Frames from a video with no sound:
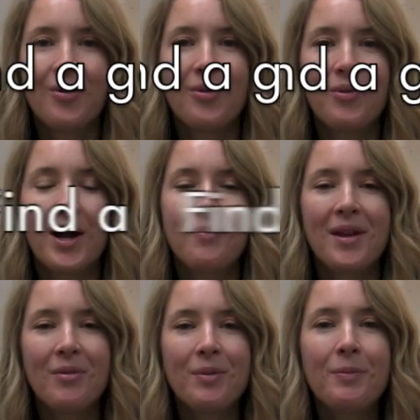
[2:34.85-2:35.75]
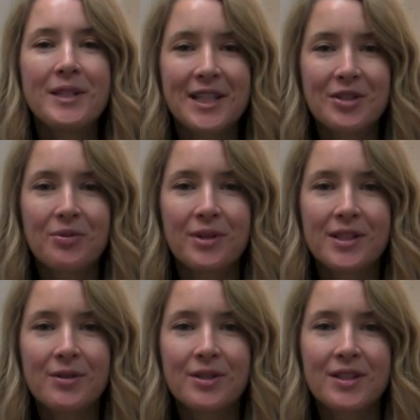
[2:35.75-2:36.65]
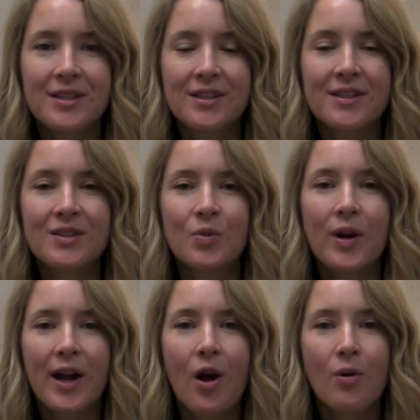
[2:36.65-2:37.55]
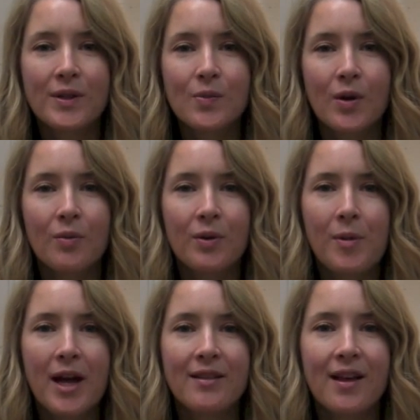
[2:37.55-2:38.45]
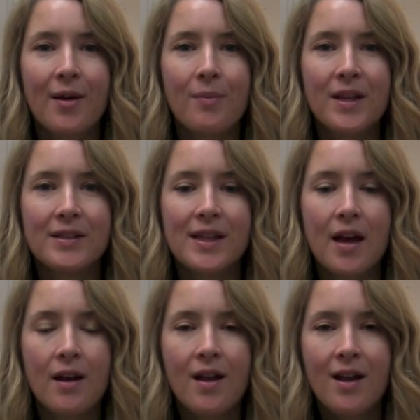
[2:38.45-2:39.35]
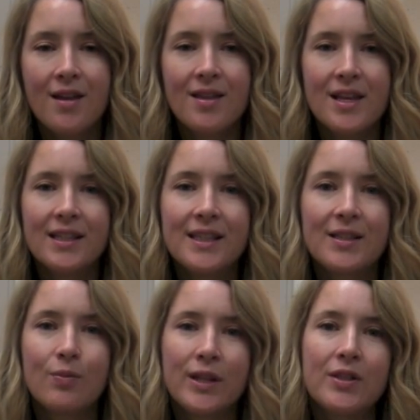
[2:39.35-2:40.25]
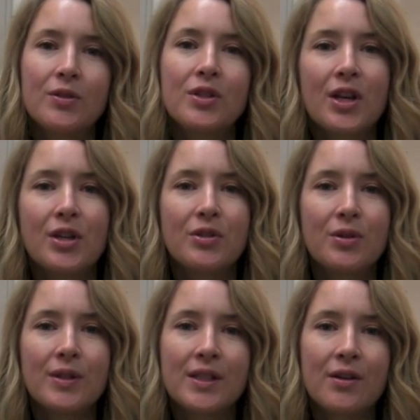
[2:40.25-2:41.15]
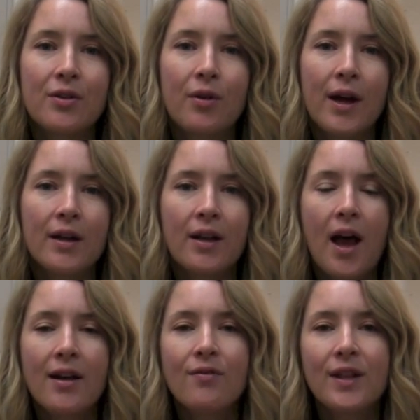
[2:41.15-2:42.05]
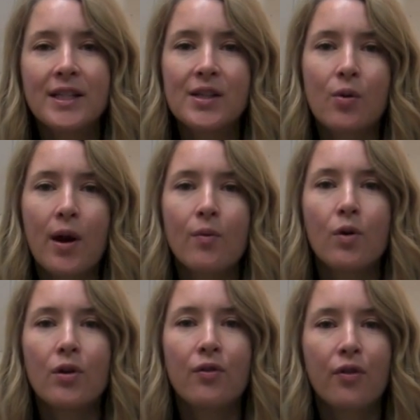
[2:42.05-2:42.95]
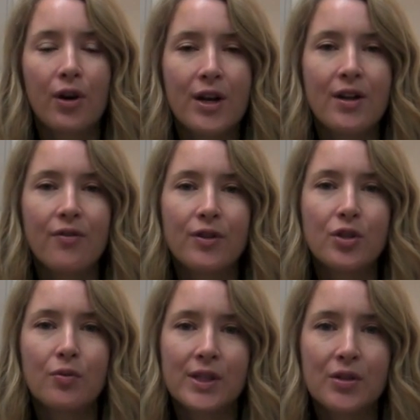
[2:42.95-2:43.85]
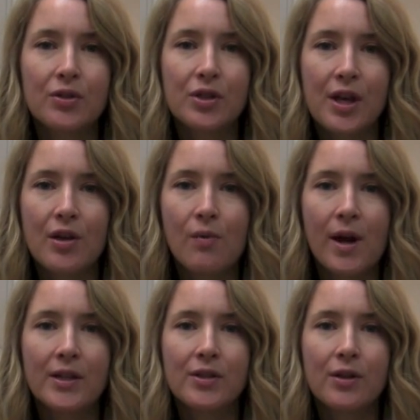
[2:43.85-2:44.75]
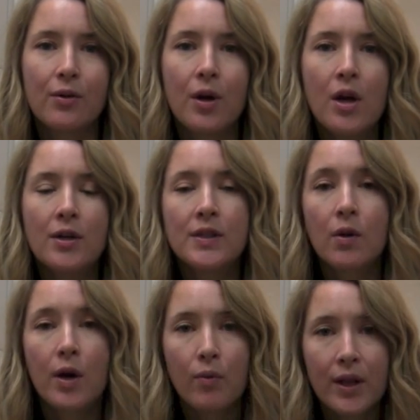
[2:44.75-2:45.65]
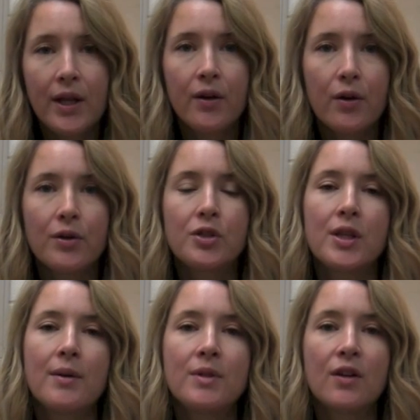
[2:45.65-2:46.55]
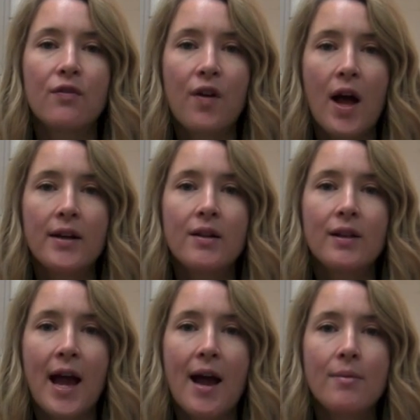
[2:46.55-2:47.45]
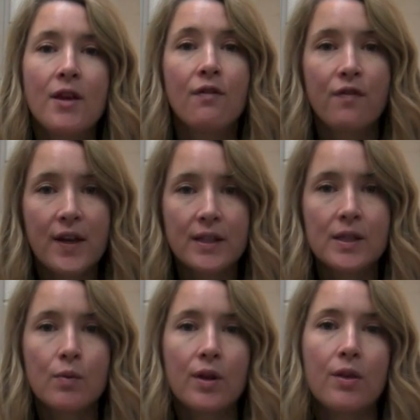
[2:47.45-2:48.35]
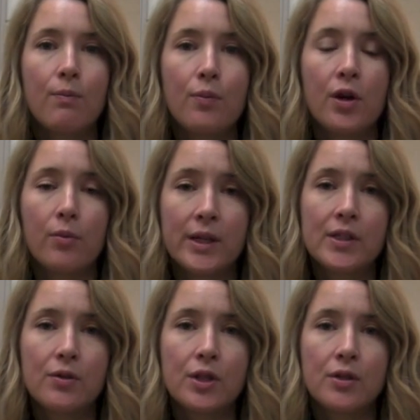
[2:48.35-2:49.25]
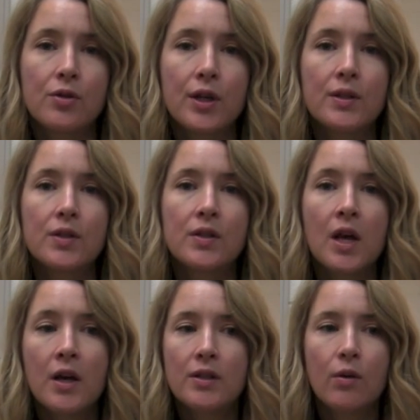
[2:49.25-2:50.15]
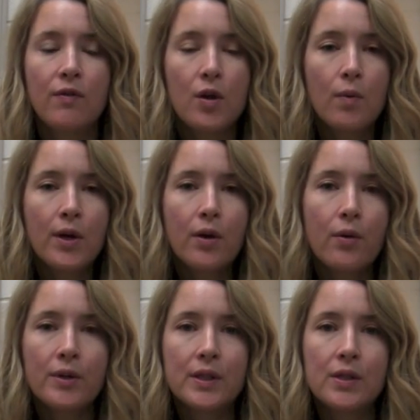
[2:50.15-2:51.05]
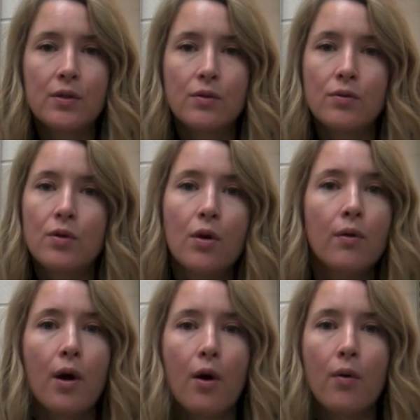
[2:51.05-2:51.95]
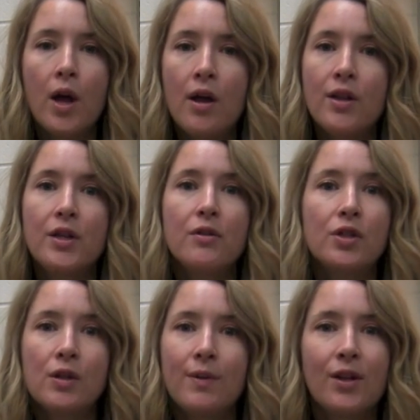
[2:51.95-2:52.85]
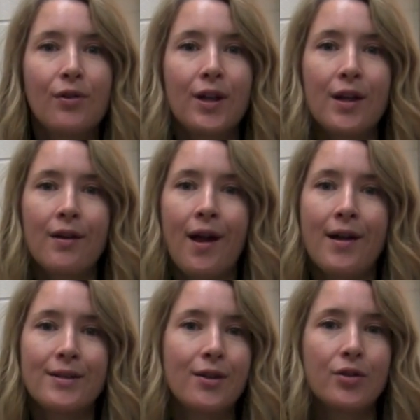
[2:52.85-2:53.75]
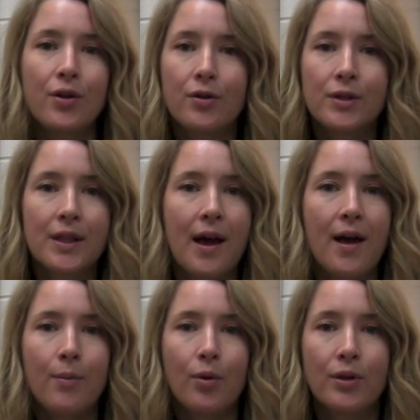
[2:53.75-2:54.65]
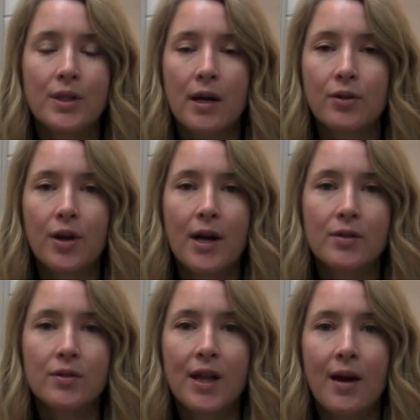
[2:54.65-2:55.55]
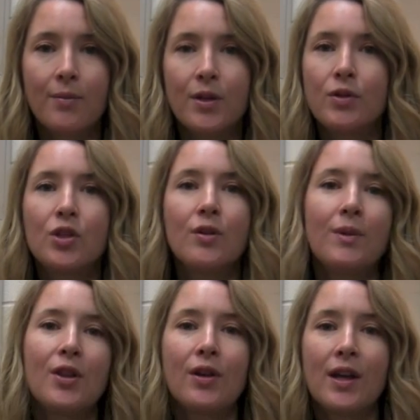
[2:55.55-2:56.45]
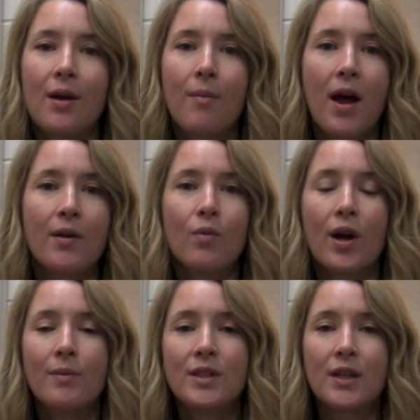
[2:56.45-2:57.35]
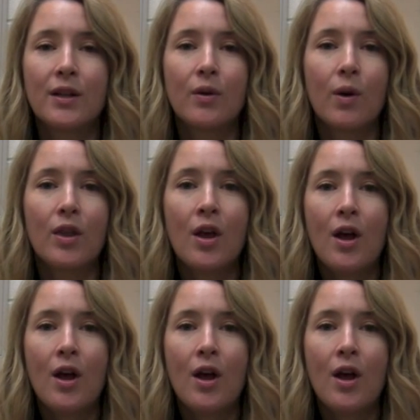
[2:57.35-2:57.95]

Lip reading: When I meet with potential research assistants, what I always want to remind them is that this research that you do as an undergrad kind of lays the groundwork for any future research that you might do. So I really encourage them to find a lab that fits with their research interests. So if you want to go into neuro, then you should be looking at Dr. Yoder's lab or Dr. Kaiser's lab. You shouldn't be looking at mine where I'm dealing with